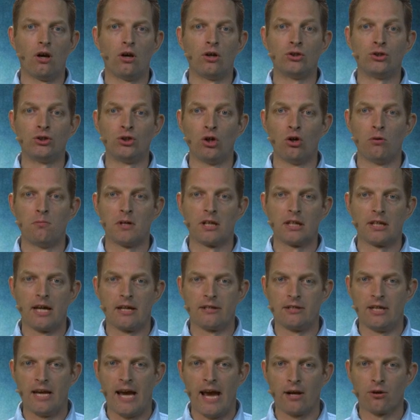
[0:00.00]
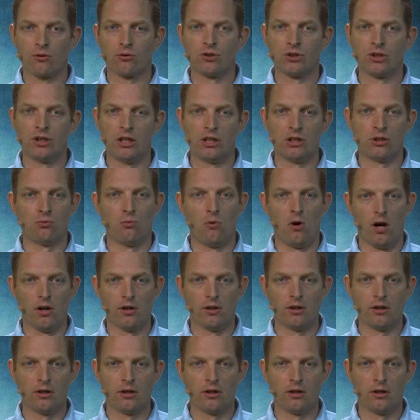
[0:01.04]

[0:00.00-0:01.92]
assuming that the accuracy is 1.